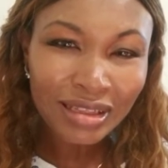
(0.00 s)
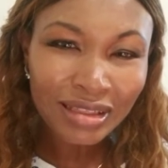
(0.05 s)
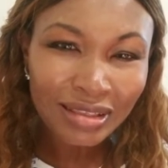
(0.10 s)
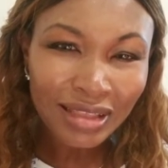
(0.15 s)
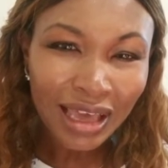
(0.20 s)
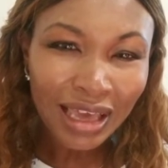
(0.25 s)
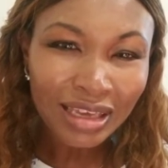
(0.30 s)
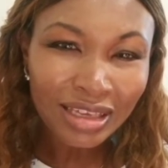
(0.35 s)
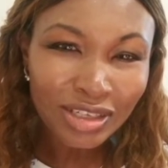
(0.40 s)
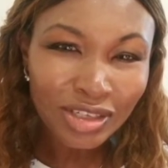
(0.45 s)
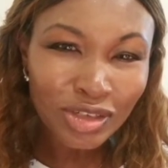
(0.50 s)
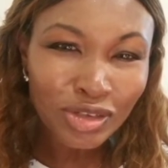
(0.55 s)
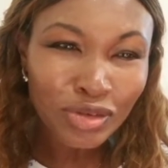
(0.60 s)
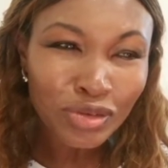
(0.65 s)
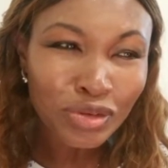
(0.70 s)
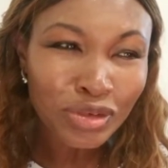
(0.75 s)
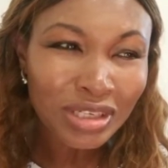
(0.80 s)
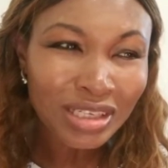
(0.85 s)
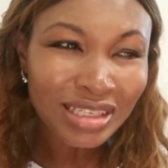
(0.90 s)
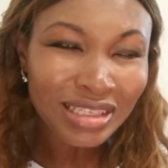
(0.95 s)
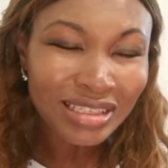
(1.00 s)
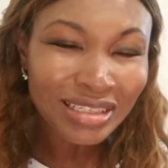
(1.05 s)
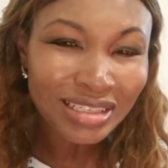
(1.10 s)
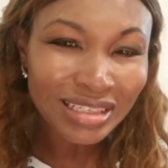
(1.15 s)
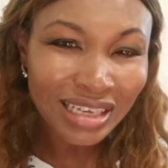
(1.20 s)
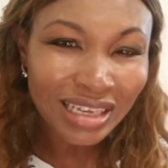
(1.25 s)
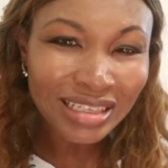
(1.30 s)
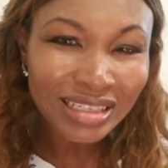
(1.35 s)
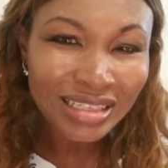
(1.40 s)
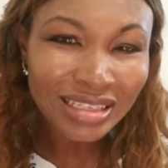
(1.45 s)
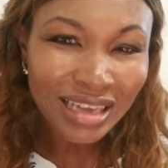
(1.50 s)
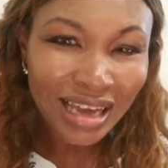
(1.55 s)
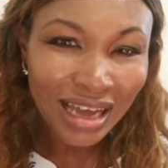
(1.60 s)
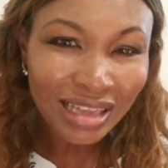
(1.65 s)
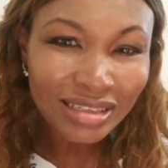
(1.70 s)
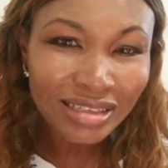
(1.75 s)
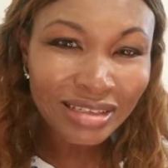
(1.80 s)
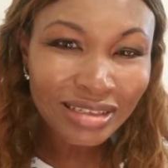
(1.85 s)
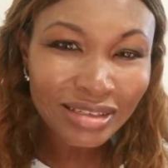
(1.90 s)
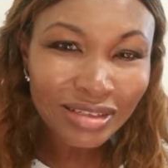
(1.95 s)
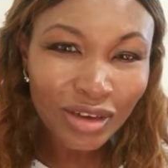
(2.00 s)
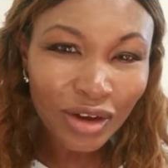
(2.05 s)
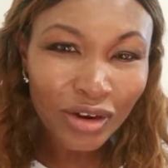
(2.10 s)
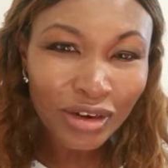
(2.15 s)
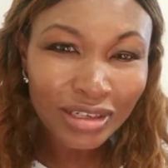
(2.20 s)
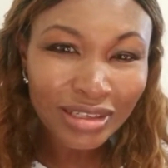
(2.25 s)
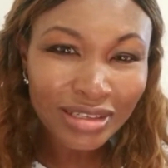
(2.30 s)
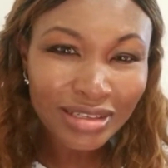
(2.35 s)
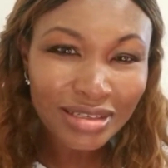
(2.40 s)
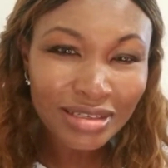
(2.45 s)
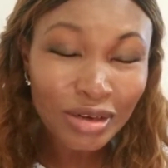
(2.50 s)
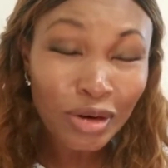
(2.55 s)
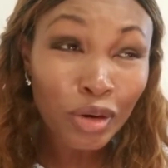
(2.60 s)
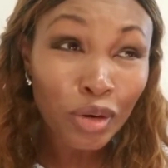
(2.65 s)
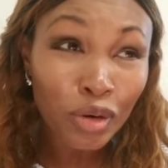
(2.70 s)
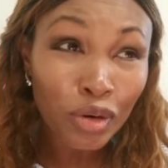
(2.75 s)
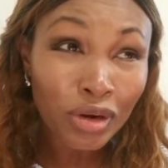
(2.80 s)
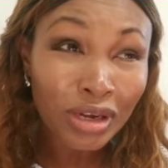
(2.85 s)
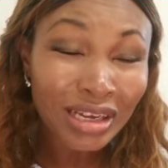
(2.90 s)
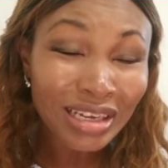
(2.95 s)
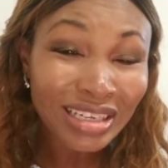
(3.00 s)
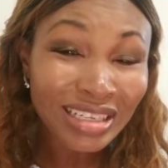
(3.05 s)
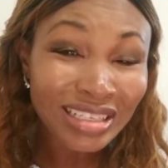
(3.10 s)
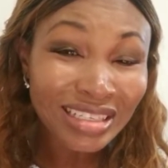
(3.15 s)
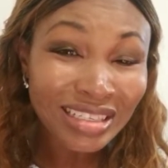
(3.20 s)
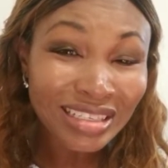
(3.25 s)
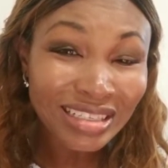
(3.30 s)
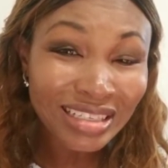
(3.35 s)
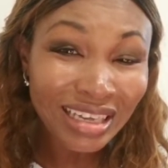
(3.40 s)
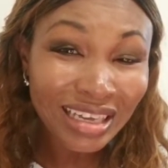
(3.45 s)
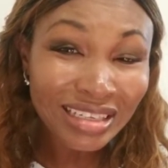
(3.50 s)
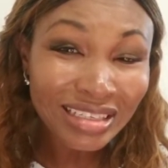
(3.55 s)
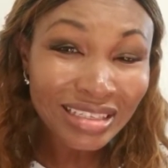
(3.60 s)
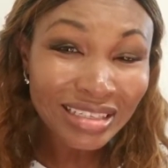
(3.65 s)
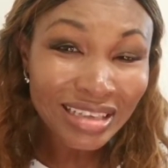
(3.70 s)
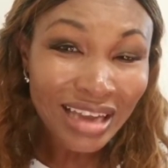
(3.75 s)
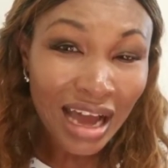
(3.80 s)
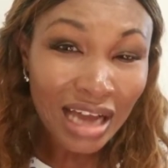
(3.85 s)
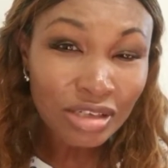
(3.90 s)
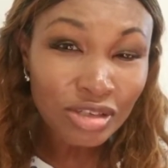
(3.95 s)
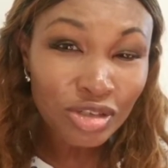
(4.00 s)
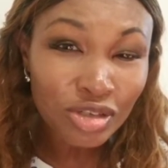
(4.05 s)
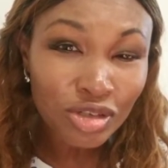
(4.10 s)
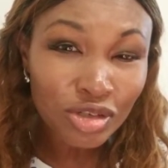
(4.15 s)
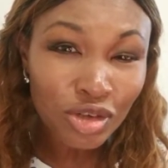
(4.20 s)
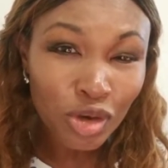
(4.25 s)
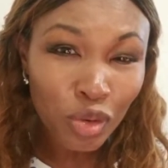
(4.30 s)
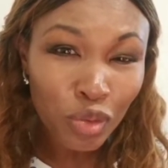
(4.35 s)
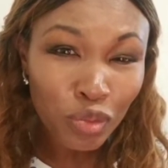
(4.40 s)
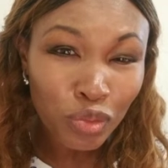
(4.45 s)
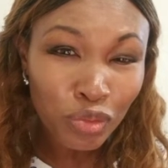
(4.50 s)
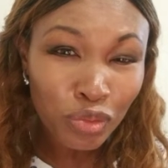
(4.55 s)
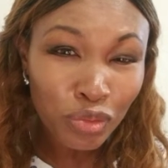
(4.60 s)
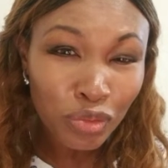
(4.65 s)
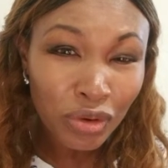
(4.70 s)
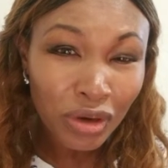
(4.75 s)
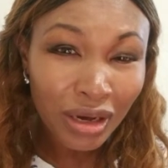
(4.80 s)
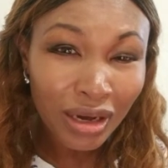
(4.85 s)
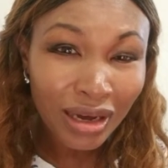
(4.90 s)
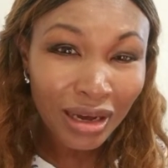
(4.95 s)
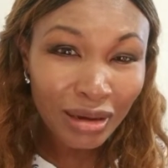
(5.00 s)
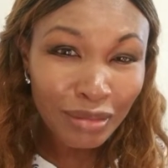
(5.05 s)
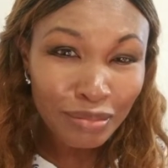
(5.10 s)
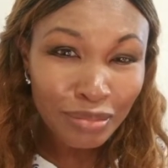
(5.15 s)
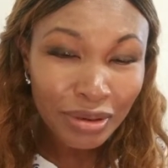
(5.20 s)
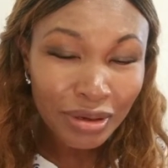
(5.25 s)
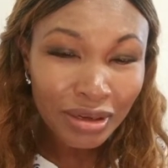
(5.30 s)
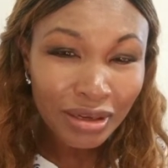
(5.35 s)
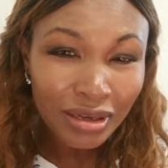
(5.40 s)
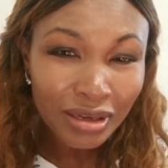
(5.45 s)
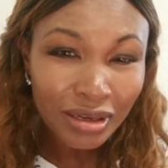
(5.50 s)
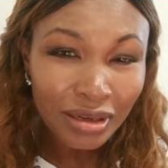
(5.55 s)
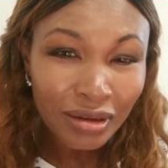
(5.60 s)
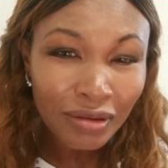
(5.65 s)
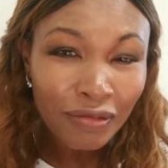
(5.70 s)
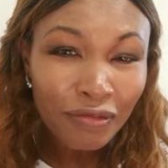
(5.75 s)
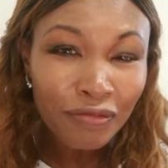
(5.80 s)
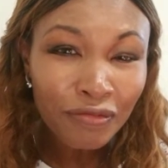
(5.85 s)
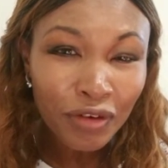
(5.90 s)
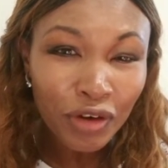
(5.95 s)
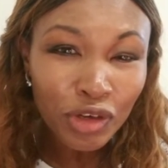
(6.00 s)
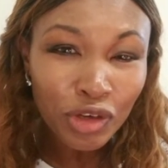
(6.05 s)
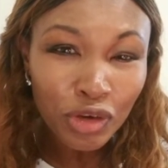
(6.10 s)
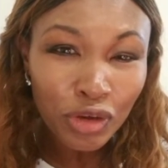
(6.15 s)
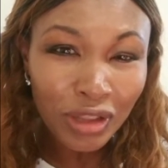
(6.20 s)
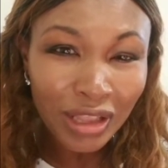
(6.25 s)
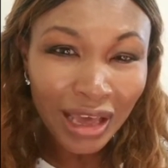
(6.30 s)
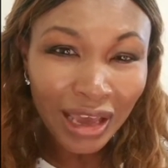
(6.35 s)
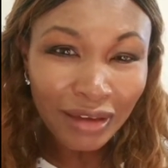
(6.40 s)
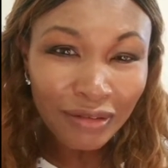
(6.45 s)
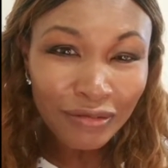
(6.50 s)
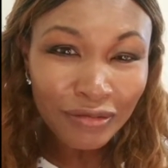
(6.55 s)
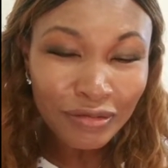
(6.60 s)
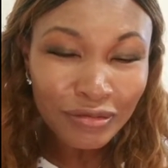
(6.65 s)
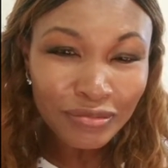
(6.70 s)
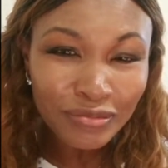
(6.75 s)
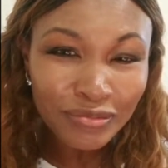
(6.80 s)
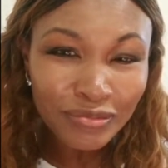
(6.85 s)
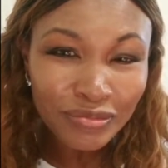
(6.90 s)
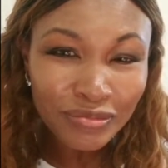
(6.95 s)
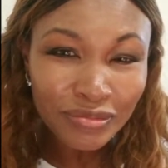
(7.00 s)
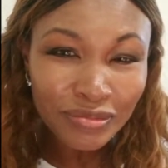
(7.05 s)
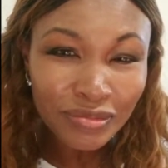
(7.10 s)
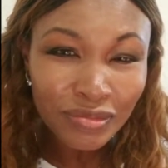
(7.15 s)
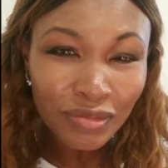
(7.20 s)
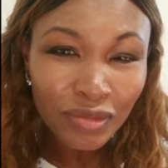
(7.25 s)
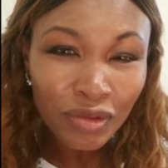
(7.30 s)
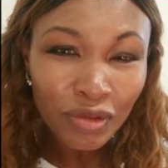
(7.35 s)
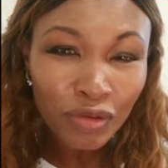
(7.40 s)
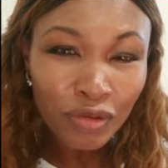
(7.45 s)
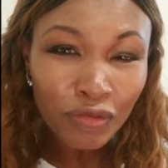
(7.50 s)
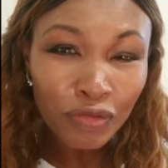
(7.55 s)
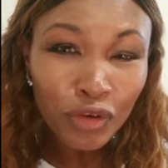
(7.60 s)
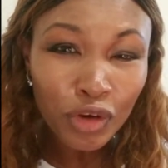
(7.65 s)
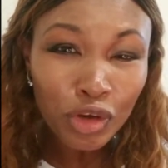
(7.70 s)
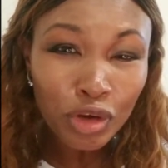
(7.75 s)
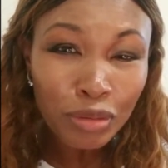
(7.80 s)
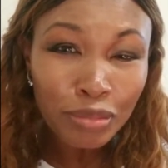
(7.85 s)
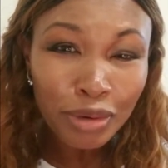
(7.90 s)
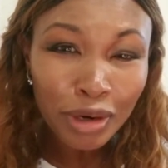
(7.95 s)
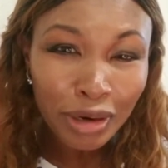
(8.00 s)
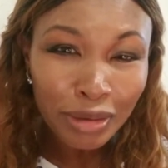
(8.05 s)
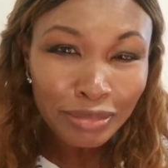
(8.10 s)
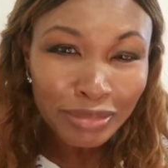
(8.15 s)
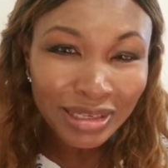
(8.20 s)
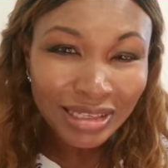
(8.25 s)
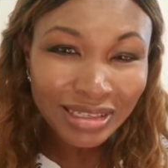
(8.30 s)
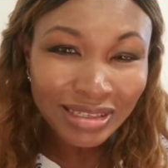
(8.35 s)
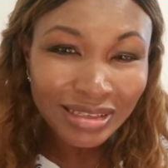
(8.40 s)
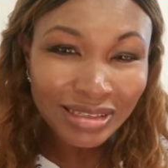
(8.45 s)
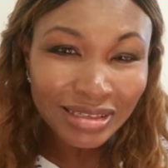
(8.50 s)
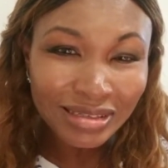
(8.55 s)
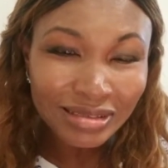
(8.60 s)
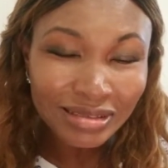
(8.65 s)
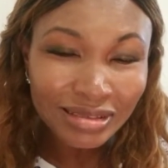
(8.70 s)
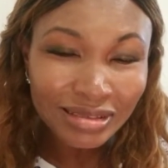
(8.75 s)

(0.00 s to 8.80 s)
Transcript: that you did not start or did not show up for your life, for your purpose?